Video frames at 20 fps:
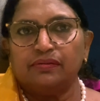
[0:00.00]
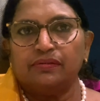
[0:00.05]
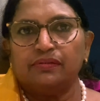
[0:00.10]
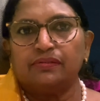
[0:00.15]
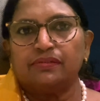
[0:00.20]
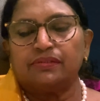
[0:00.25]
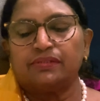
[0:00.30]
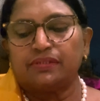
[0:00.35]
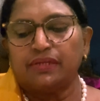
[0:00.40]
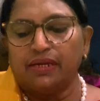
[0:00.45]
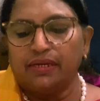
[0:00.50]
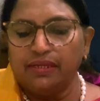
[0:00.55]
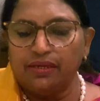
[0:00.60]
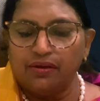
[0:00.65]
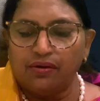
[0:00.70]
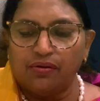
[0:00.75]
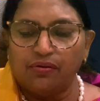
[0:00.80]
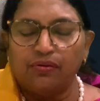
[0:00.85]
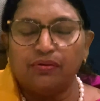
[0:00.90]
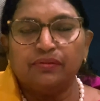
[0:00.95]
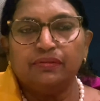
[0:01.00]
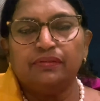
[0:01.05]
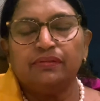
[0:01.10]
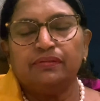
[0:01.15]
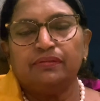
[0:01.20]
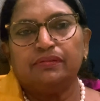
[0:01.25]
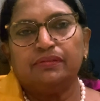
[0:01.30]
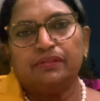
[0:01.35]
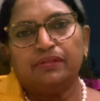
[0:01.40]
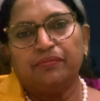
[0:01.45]
study on
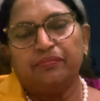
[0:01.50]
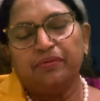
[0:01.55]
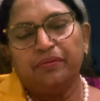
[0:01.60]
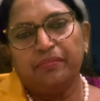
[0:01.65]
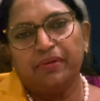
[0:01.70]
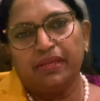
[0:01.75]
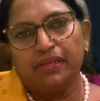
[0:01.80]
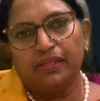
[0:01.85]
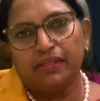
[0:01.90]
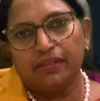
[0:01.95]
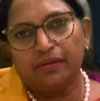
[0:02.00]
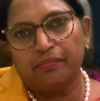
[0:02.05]
the Women in the